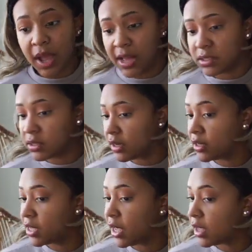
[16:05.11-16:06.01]
I just like to
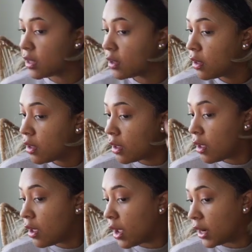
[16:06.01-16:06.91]
take it
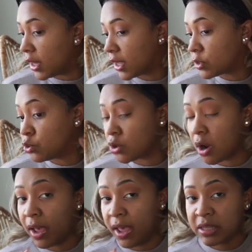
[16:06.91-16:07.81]
and I like to
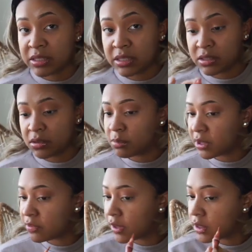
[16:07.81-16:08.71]
draw X's on
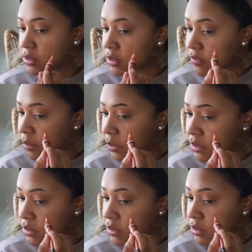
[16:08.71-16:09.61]
my face, if that
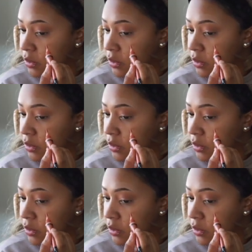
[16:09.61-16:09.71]
makes sense.